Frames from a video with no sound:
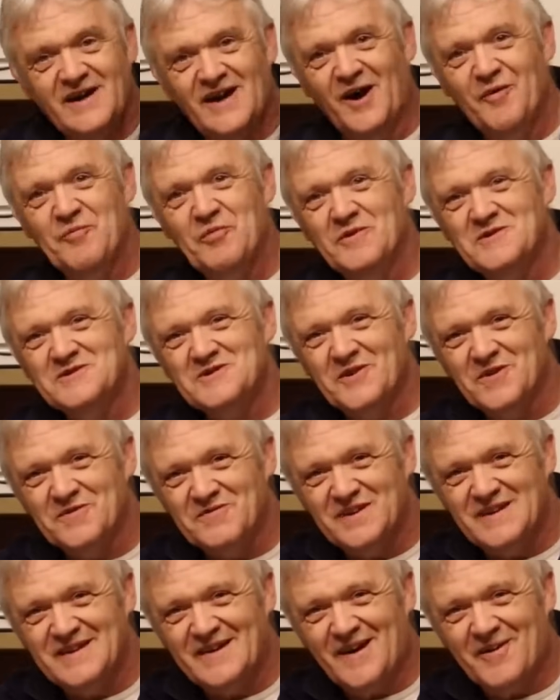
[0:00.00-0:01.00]
I hope you enjoyed
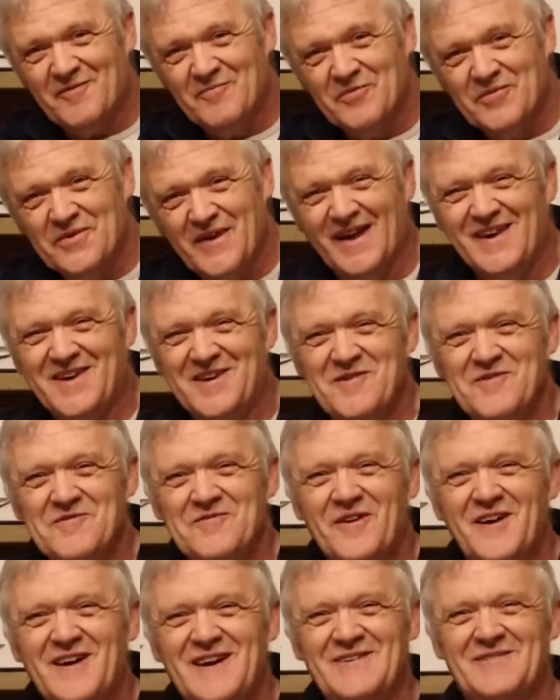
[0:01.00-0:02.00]
the video. Thank
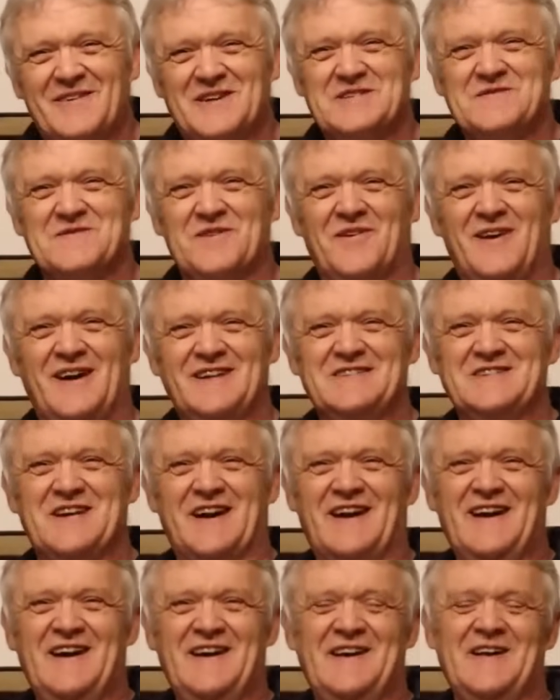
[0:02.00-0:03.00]
you very much for
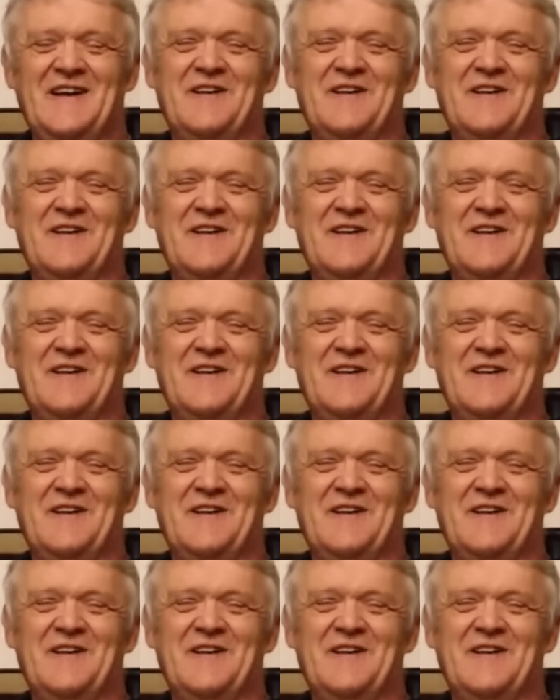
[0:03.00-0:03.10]
watching,